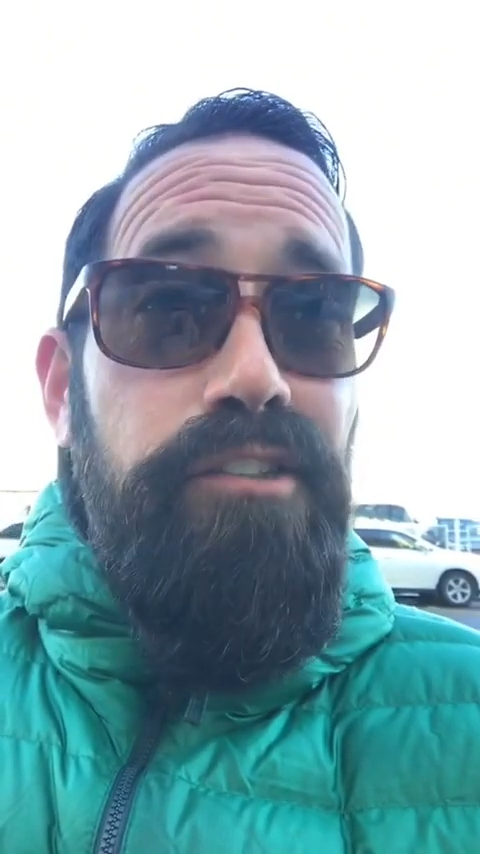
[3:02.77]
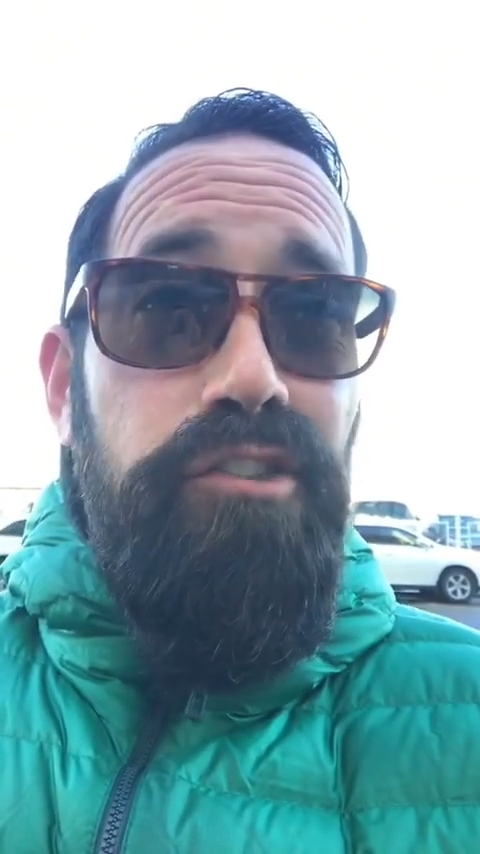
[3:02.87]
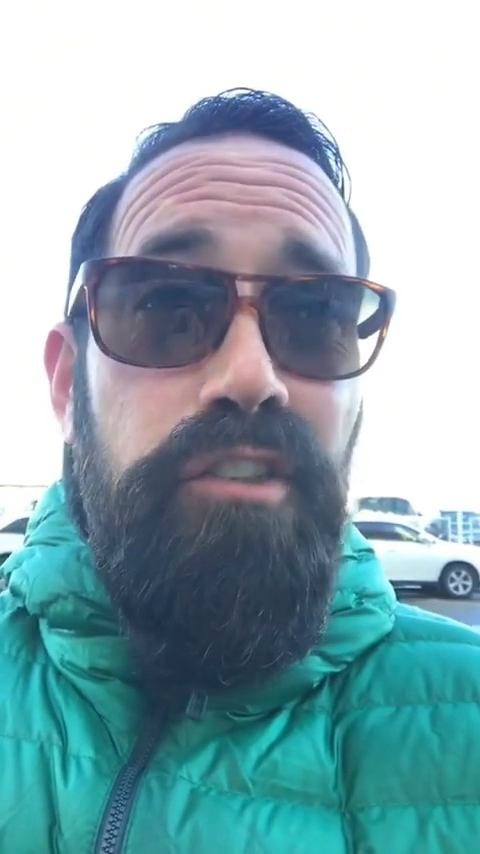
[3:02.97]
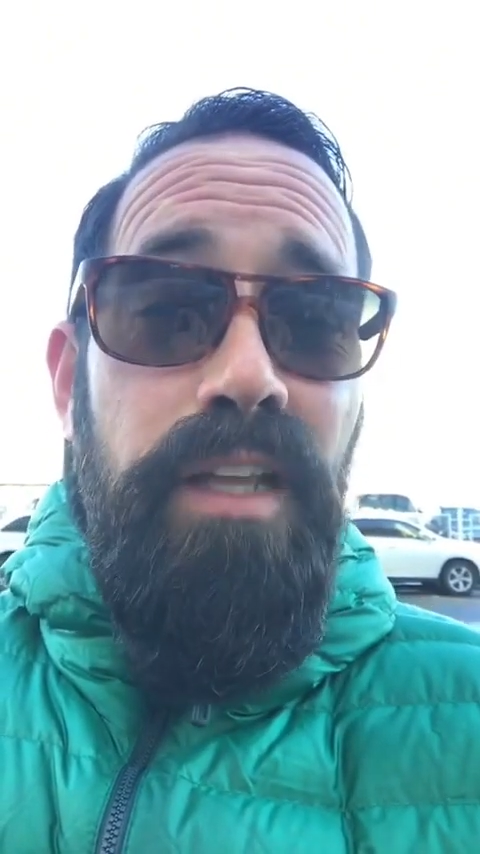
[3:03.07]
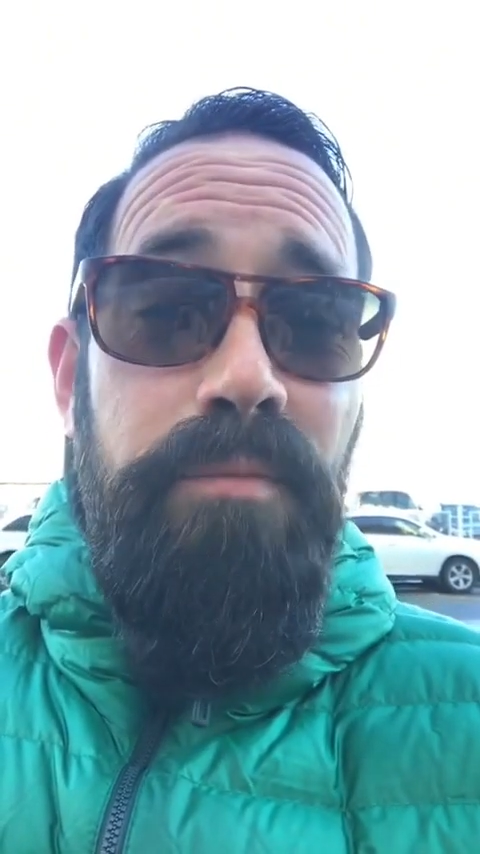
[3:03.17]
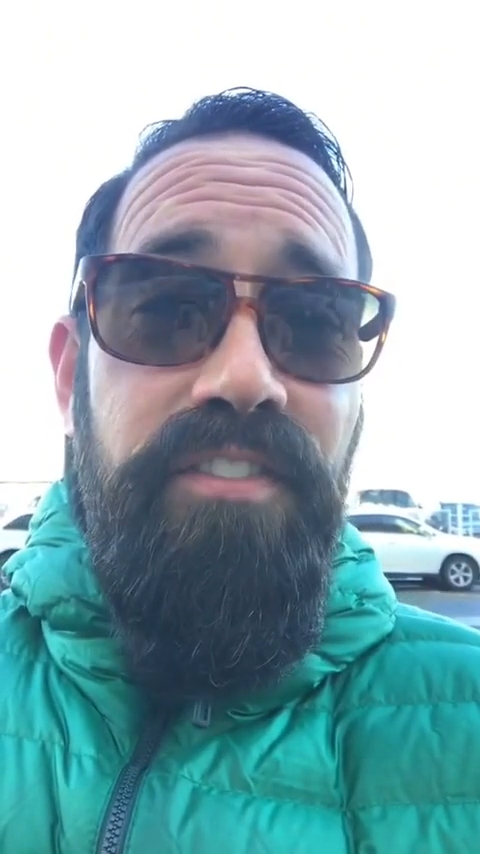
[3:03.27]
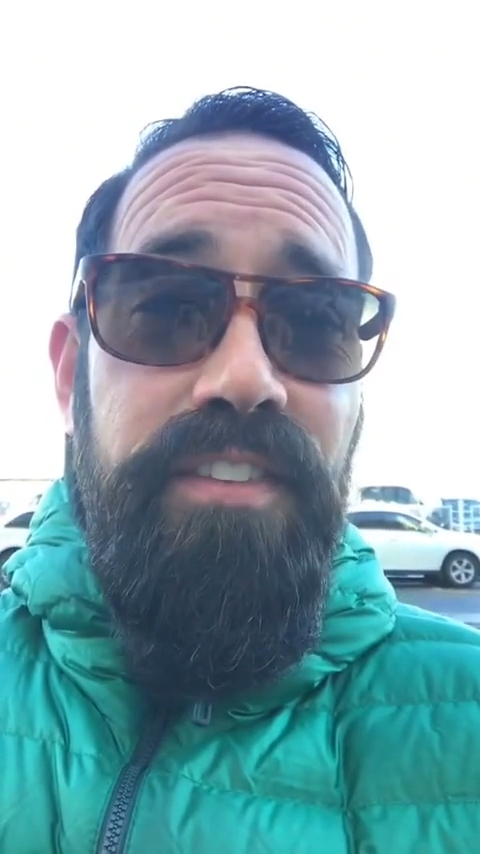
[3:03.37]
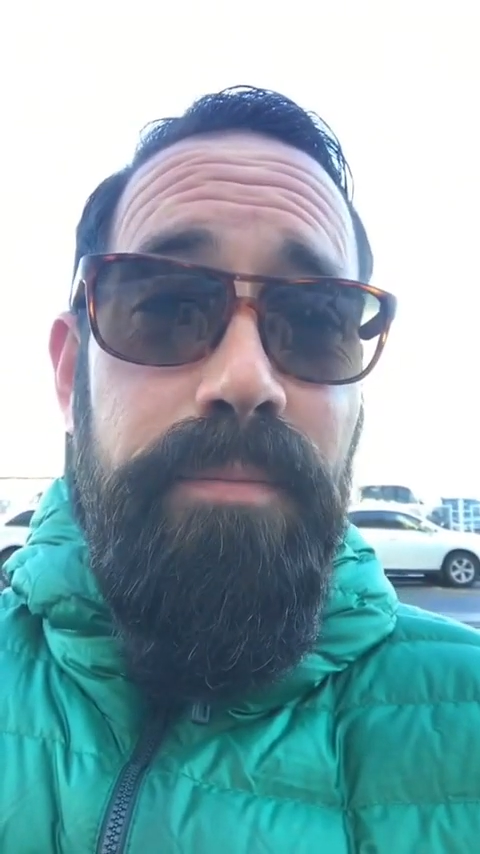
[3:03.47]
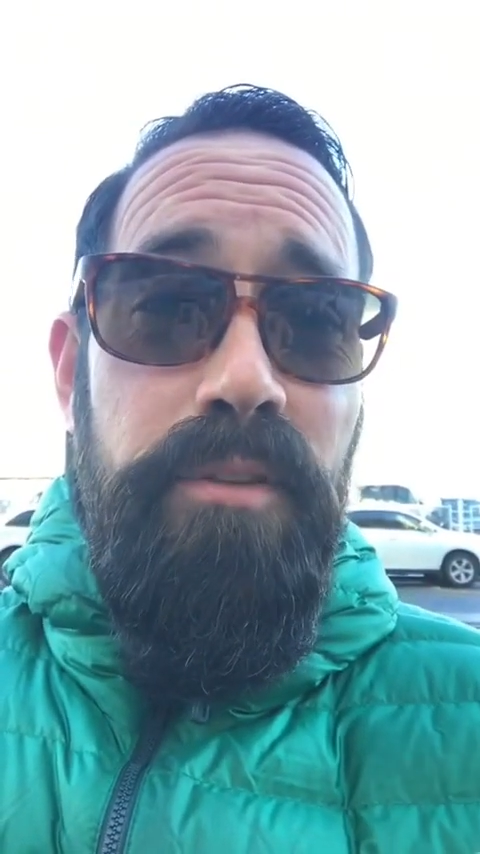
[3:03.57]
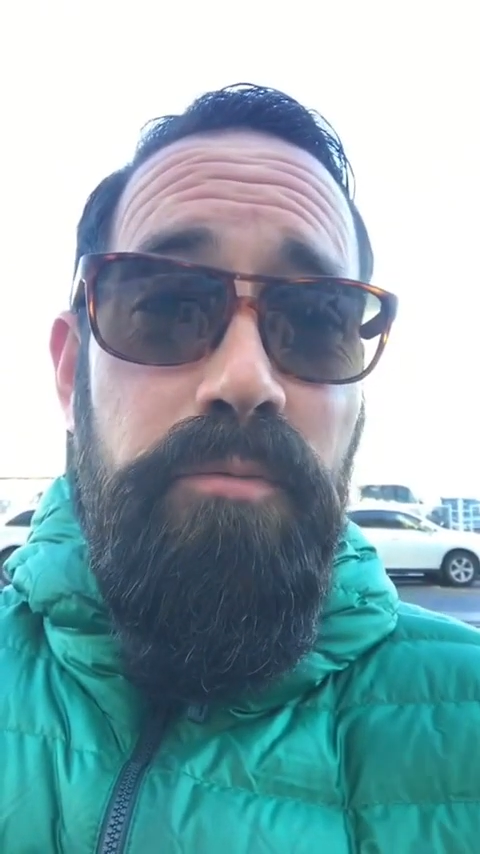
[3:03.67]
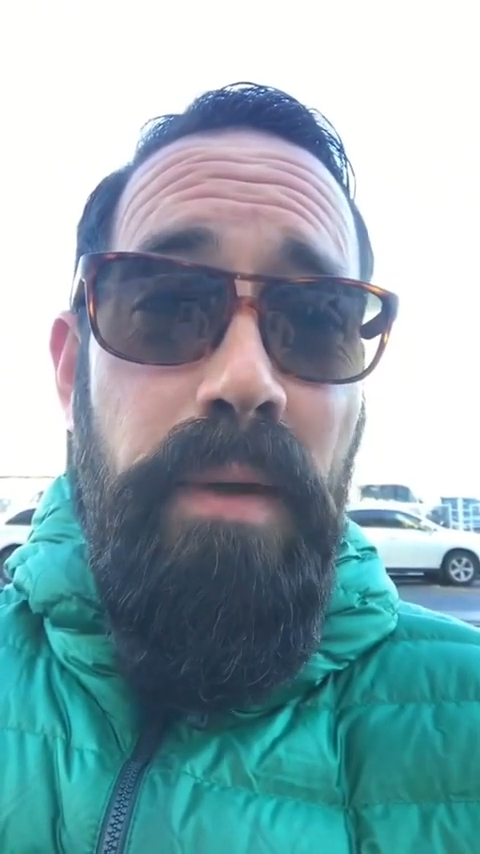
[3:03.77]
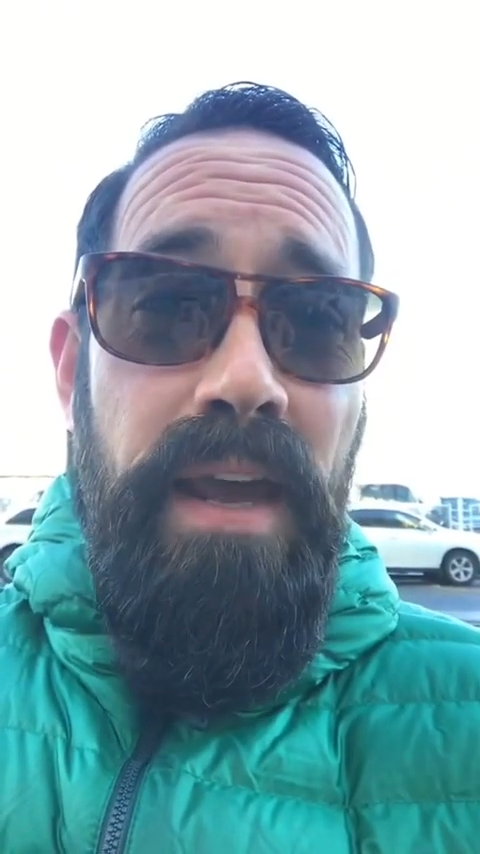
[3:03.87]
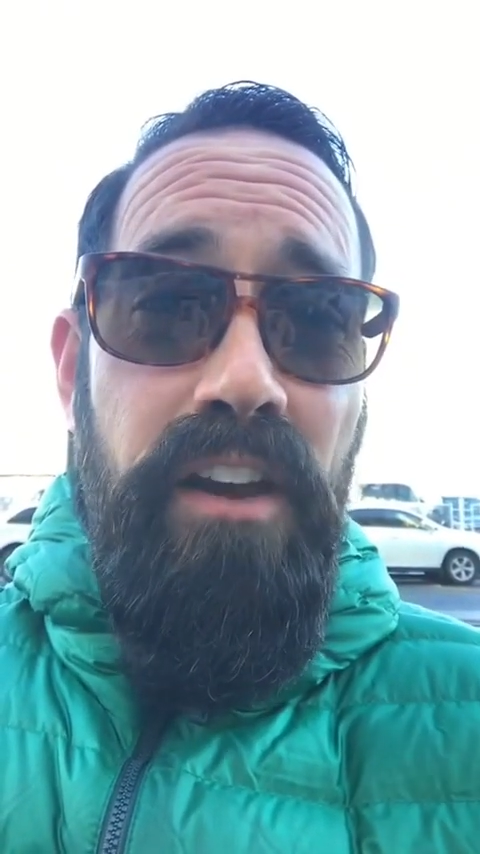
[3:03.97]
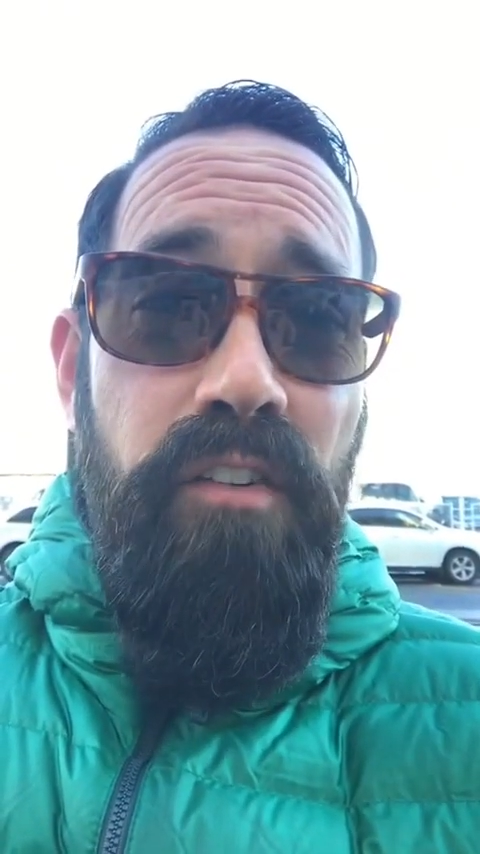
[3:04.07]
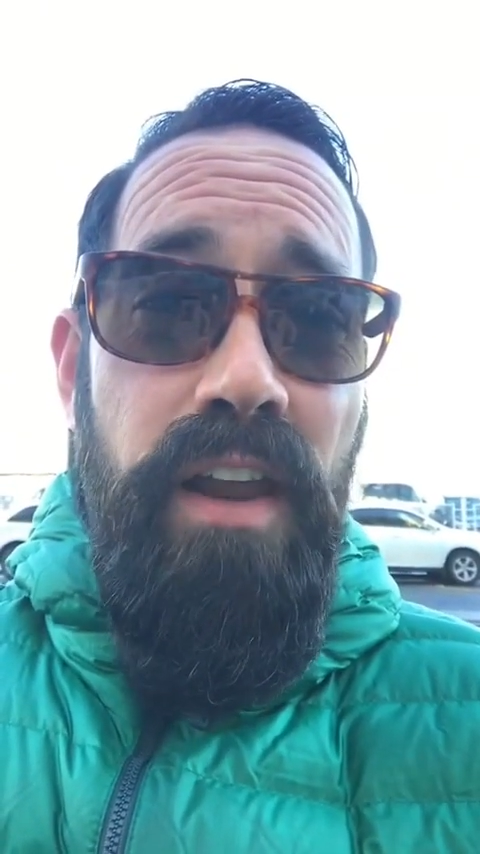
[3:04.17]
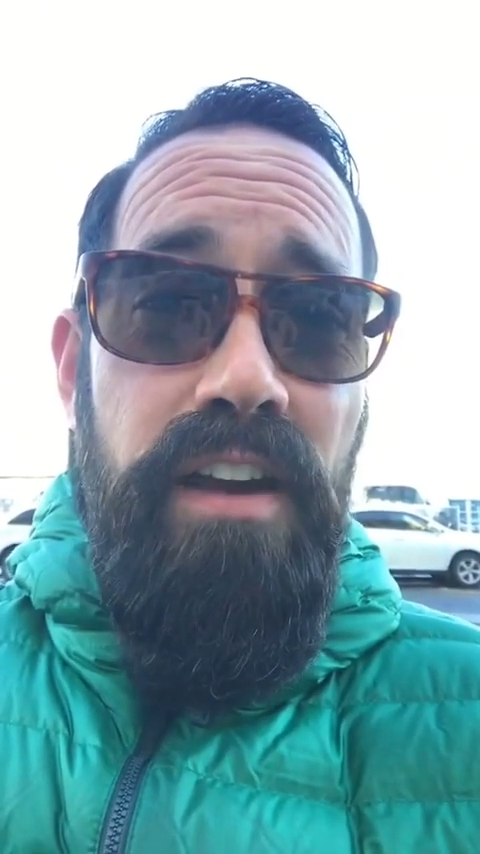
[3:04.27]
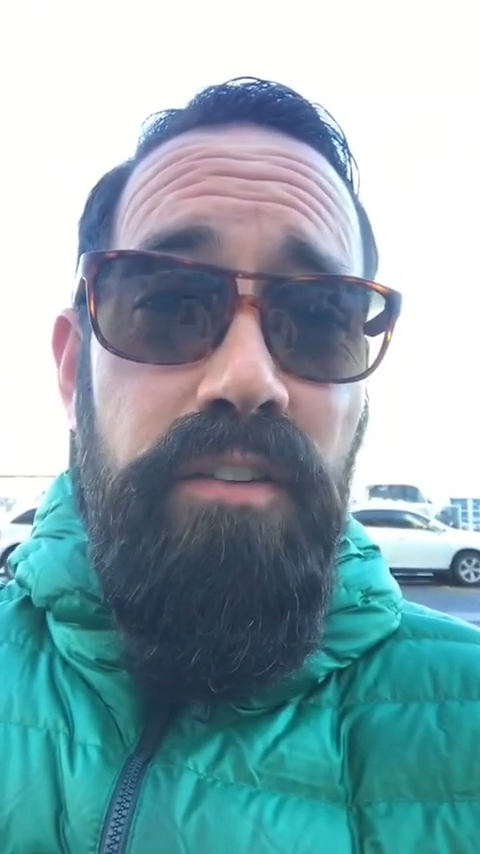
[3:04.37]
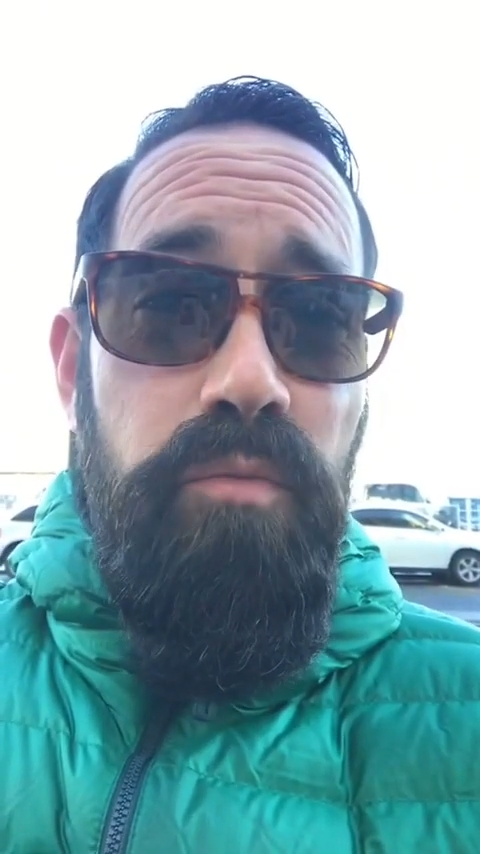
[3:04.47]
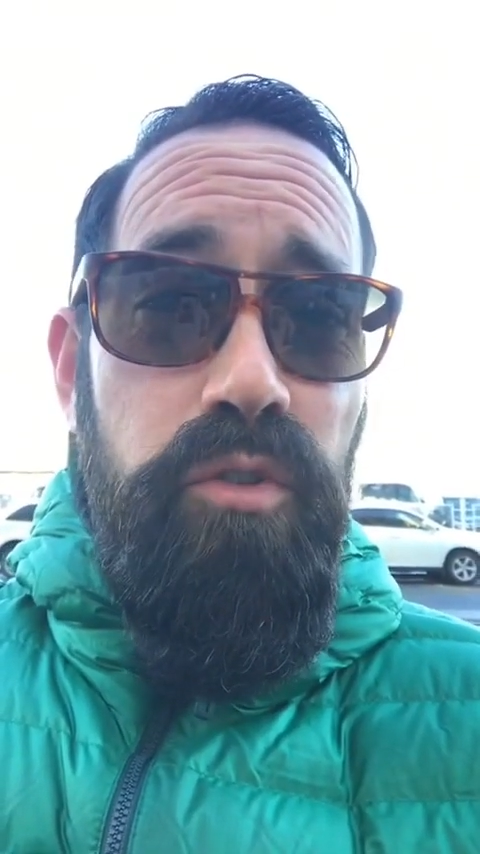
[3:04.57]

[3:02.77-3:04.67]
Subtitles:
So let me flip this back around and